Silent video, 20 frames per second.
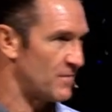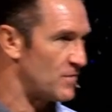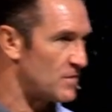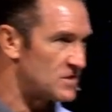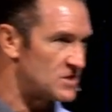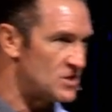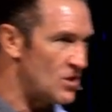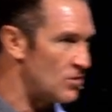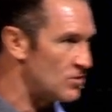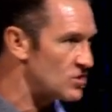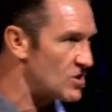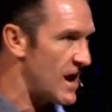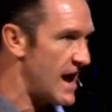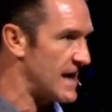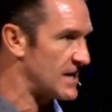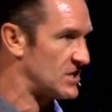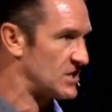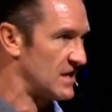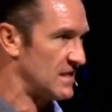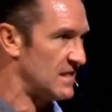if there's no
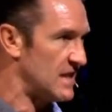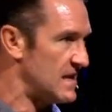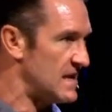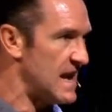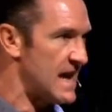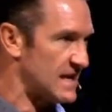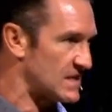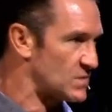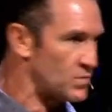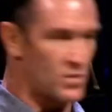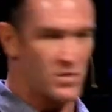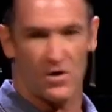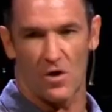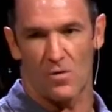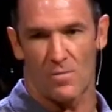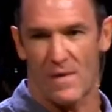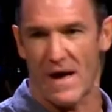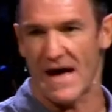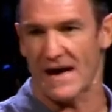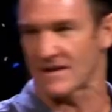traction, then yes, we'll
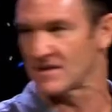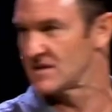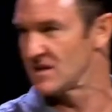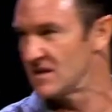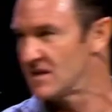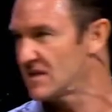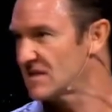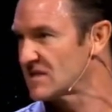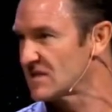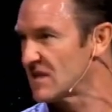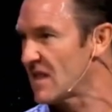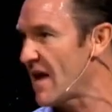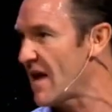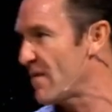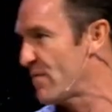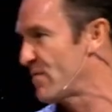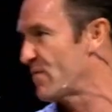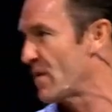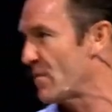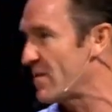go back to this
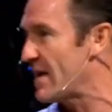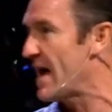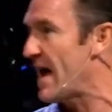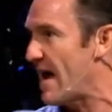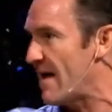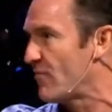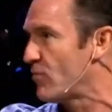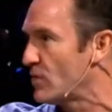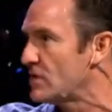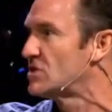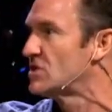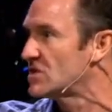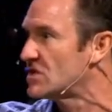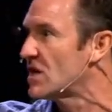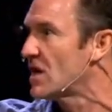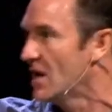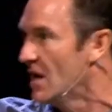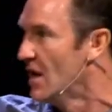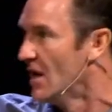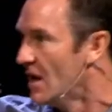life that we have, which is
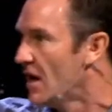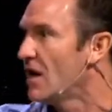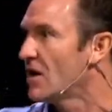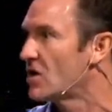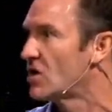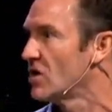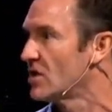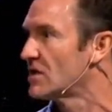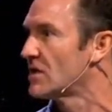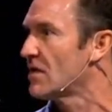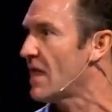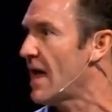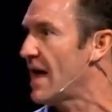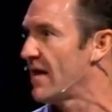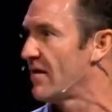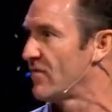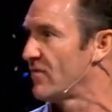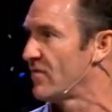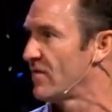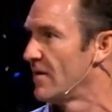a good
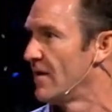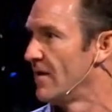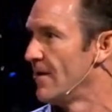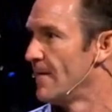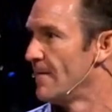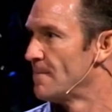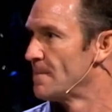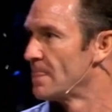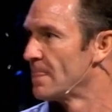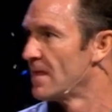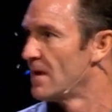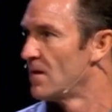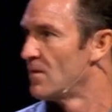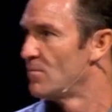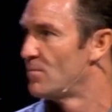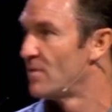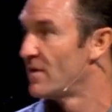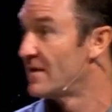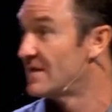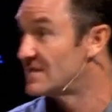life.
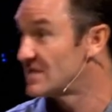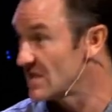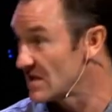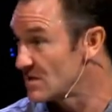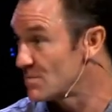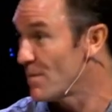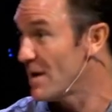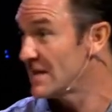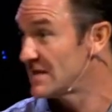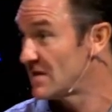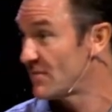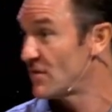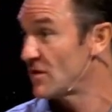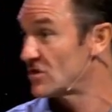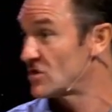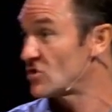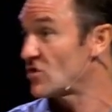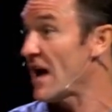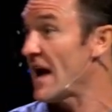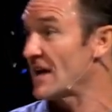But in 6 months, if
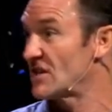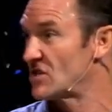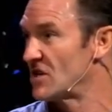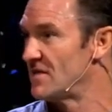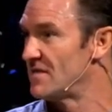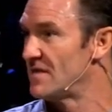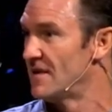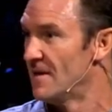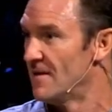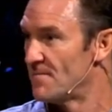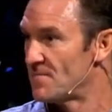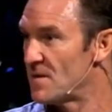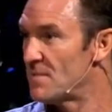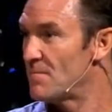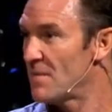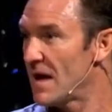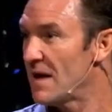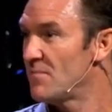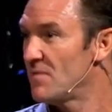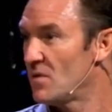there's traction, then
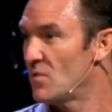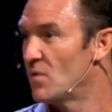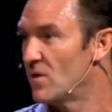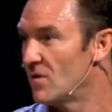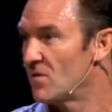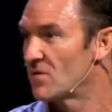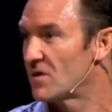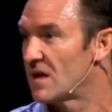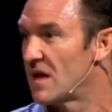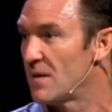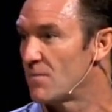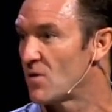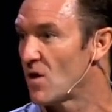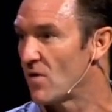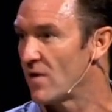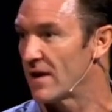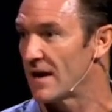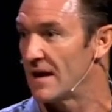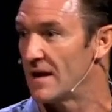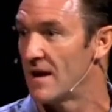maybe we'll keep
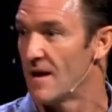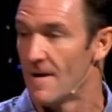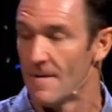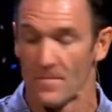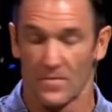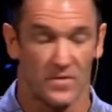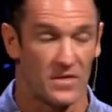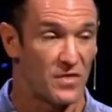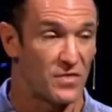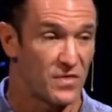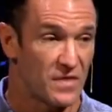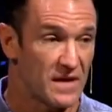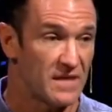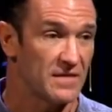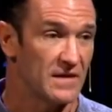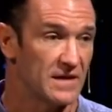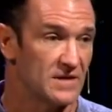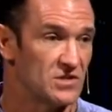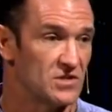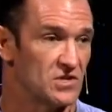going. And the thing
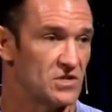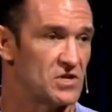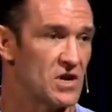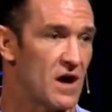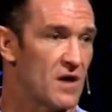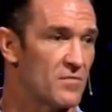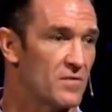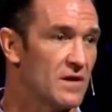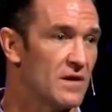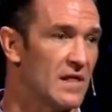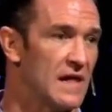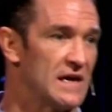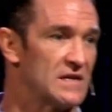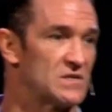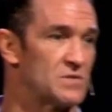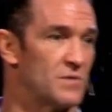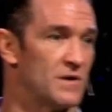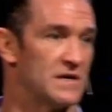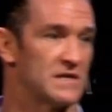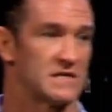that Zha
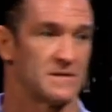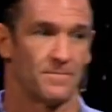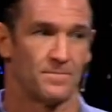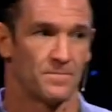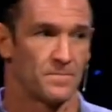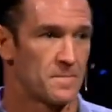realized was